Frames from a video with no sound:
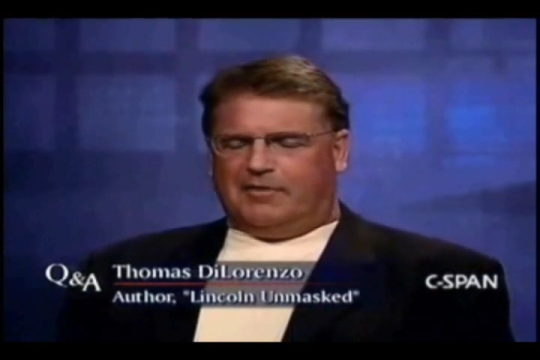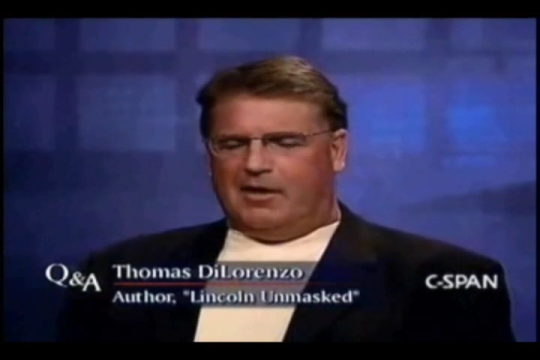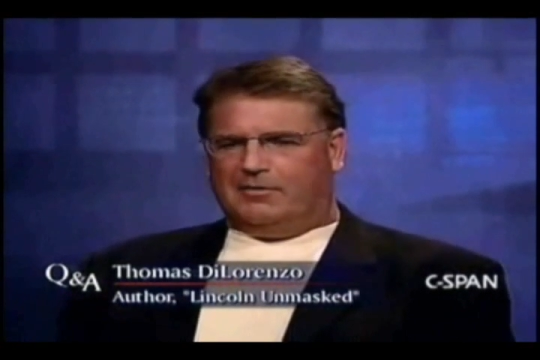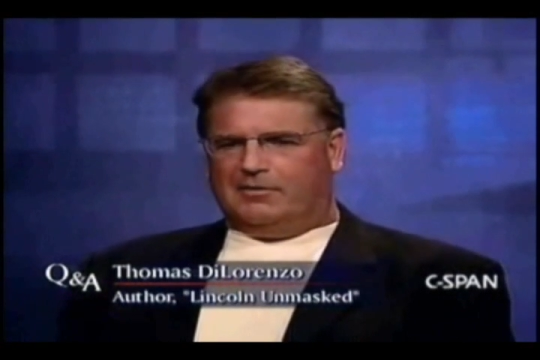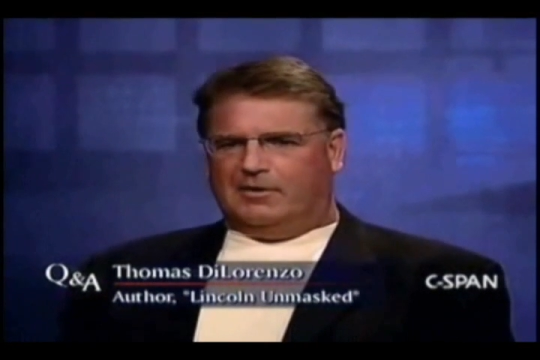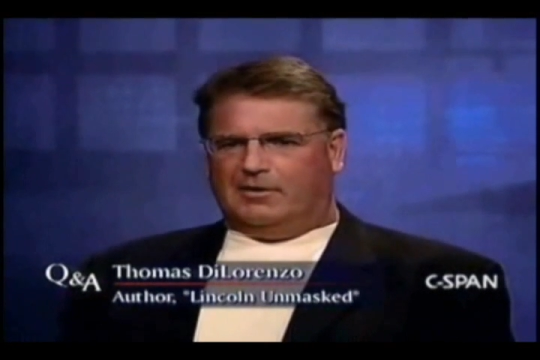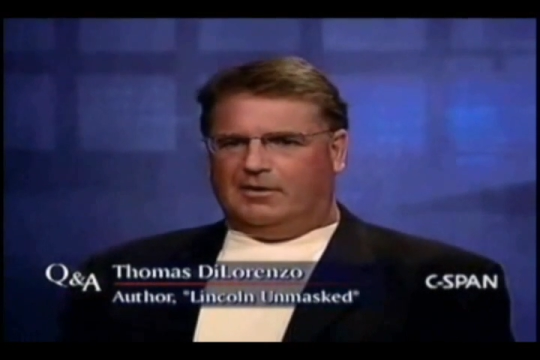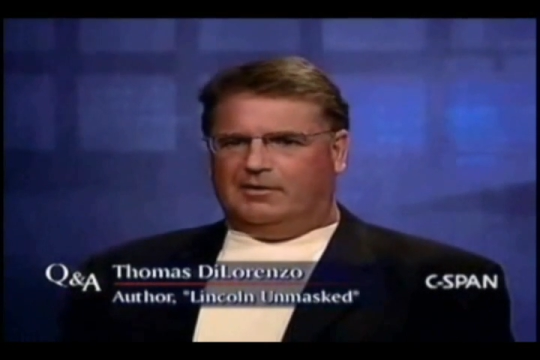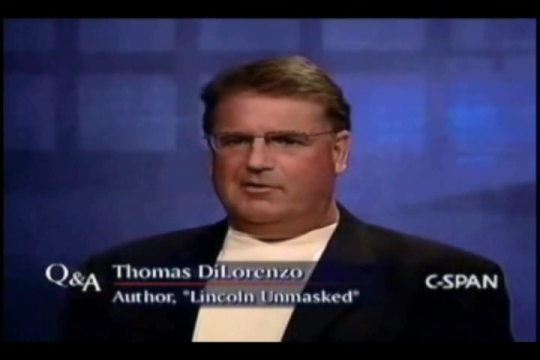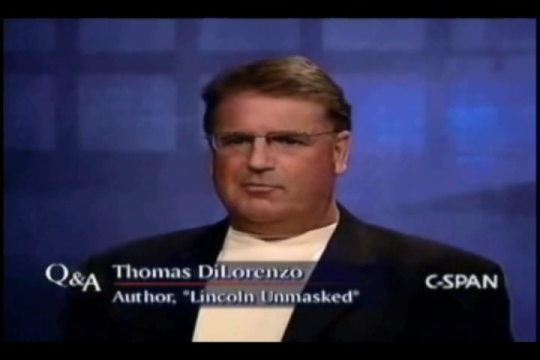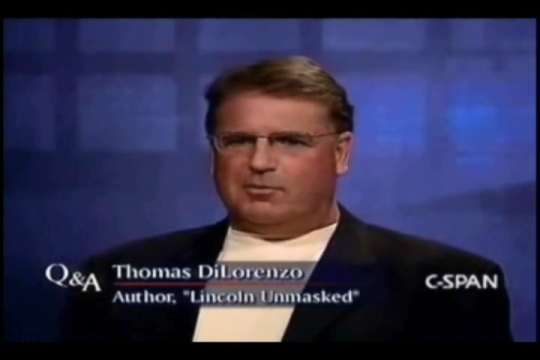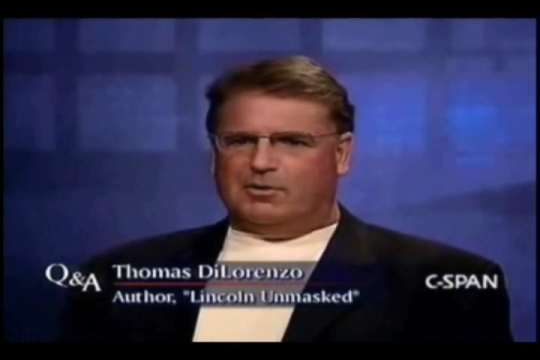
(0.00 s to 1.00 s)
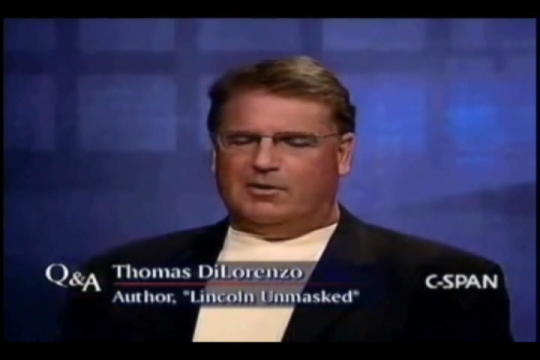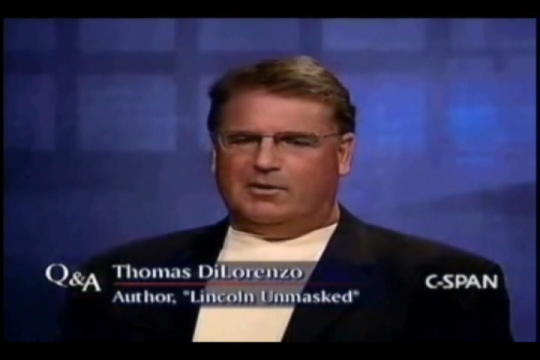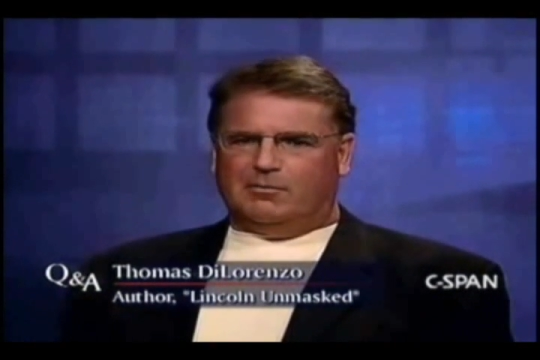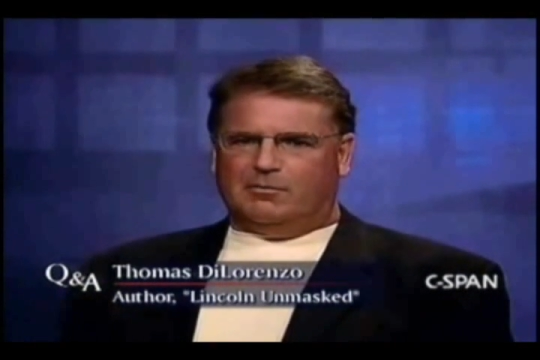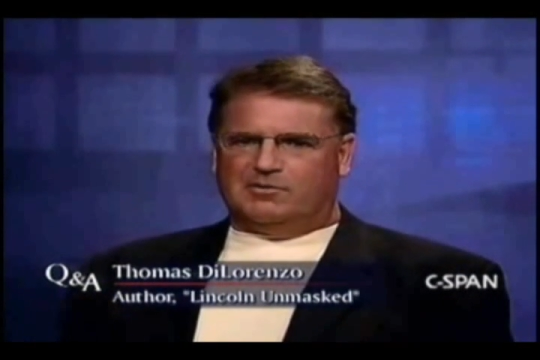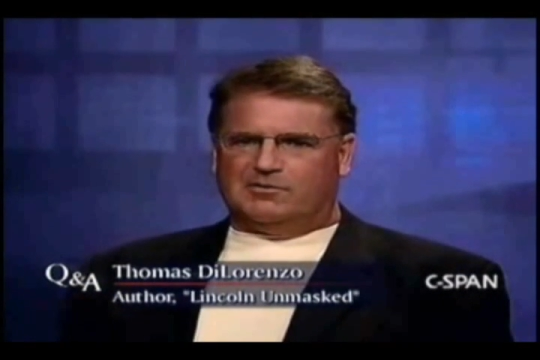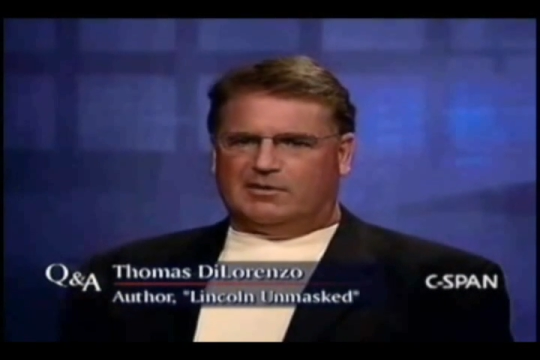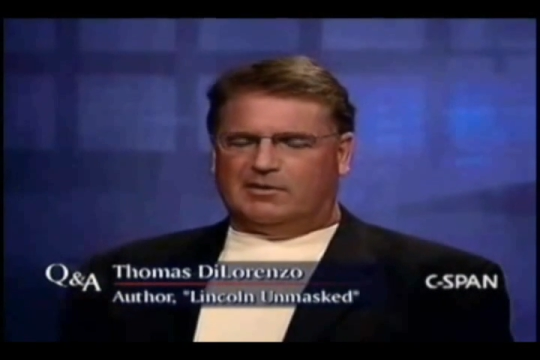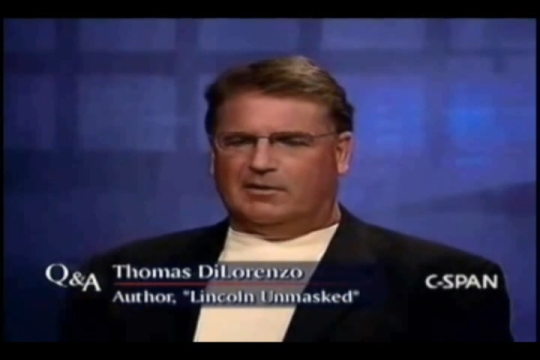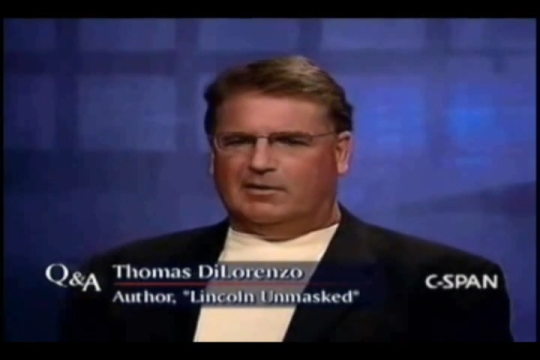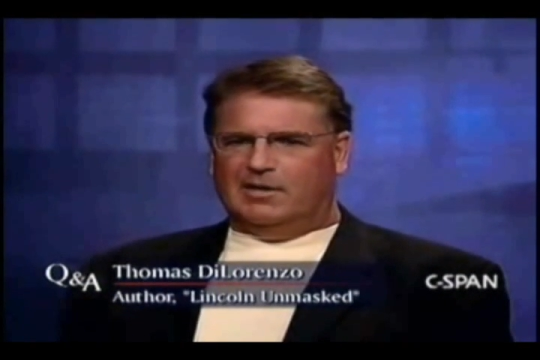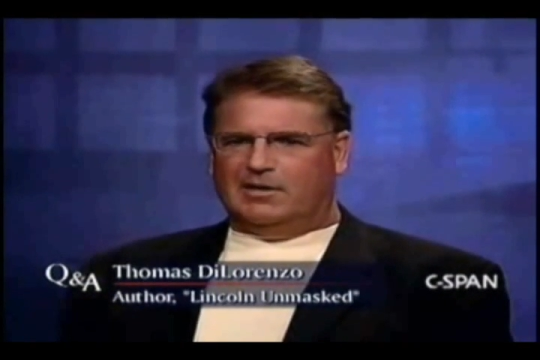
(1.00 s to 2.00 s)
found in this book was
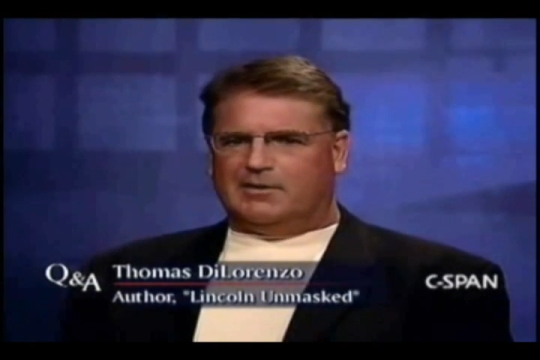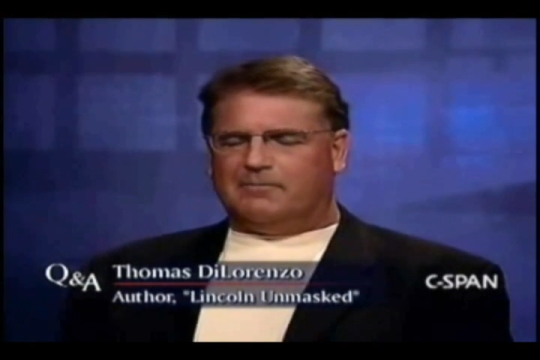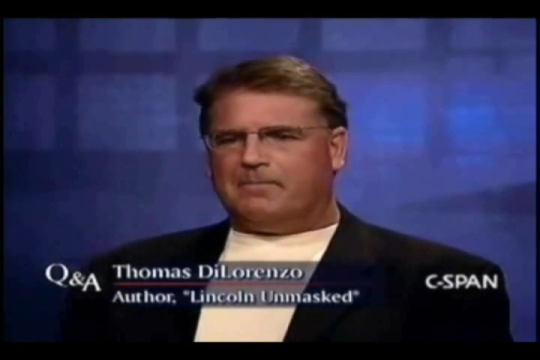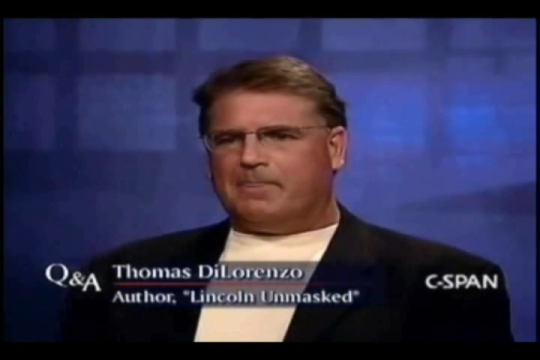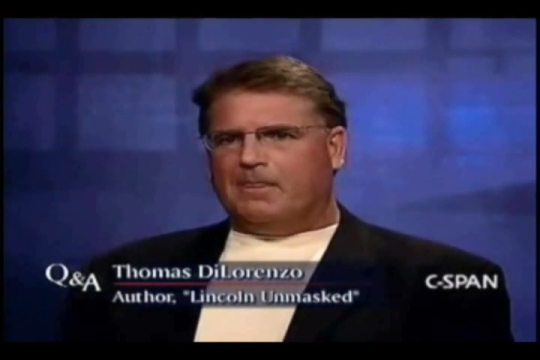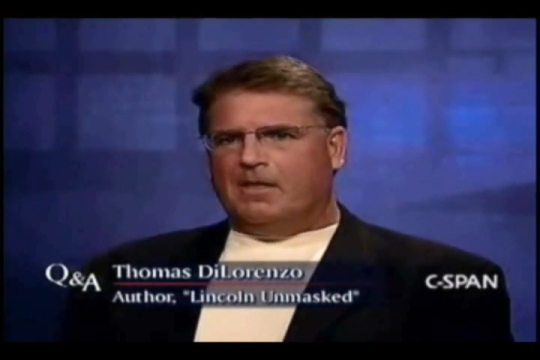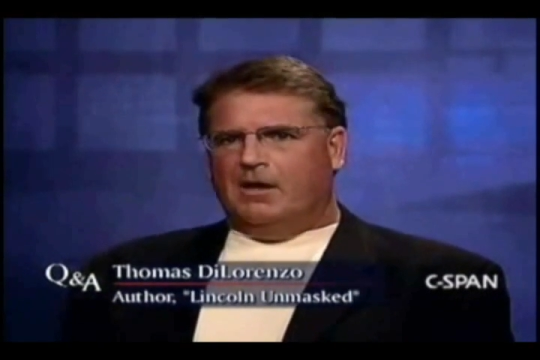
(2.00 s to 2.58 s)
that Lincoln